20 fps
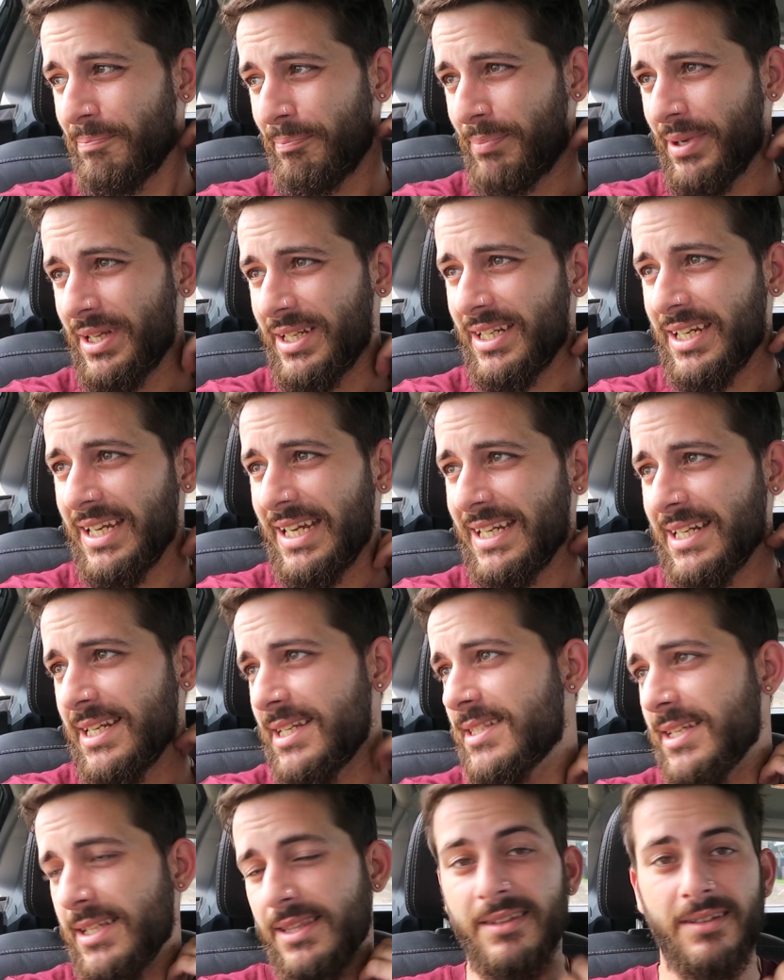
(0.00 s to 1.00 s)
But it
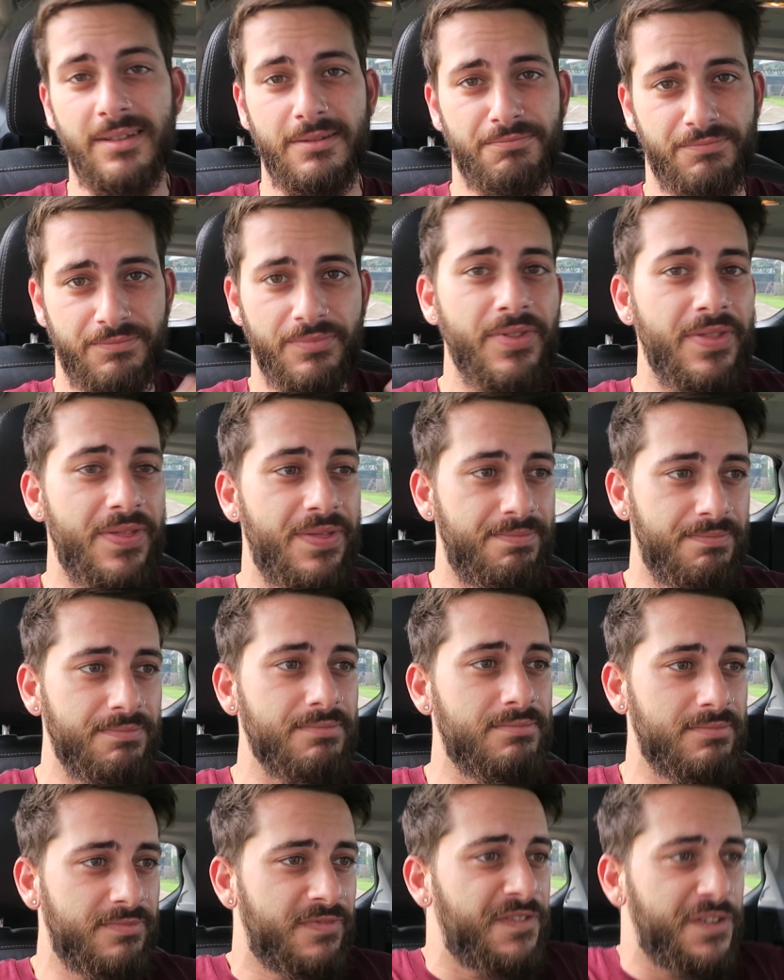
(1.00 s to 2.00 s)
is in the
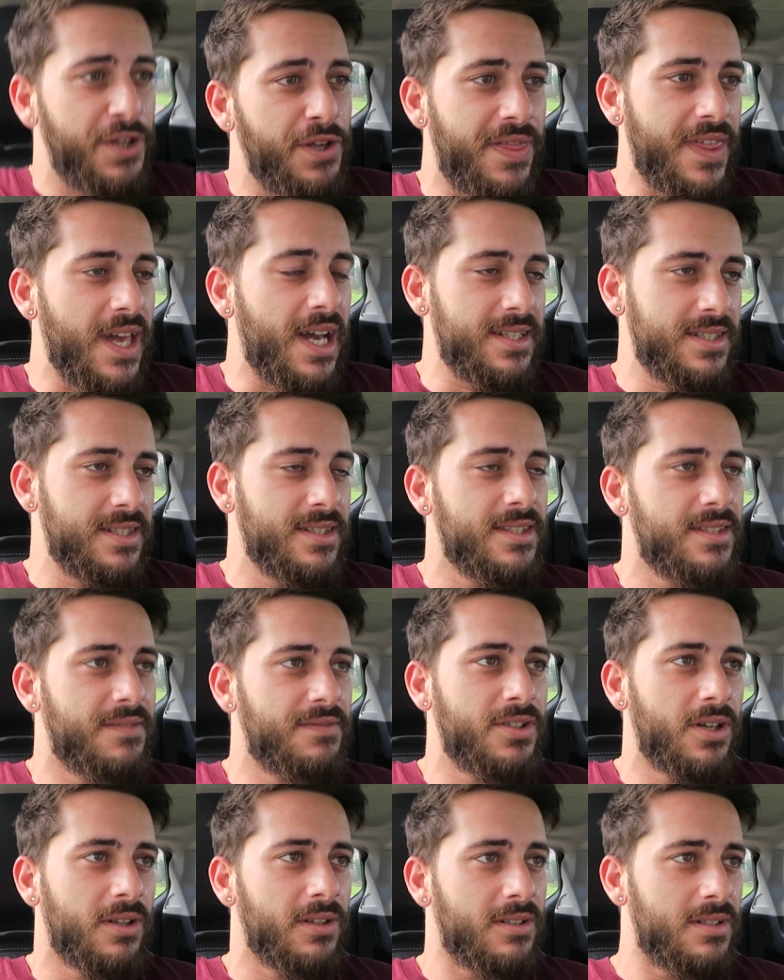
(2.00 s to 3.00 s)
few thousands
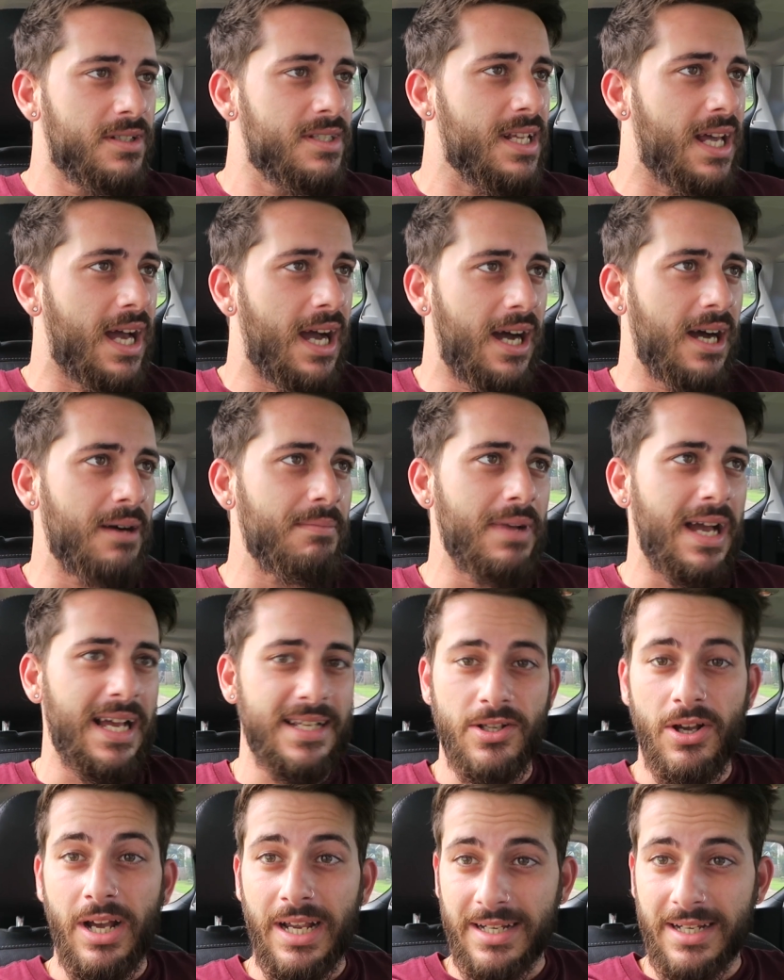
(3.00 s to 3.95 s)
of dollars, as I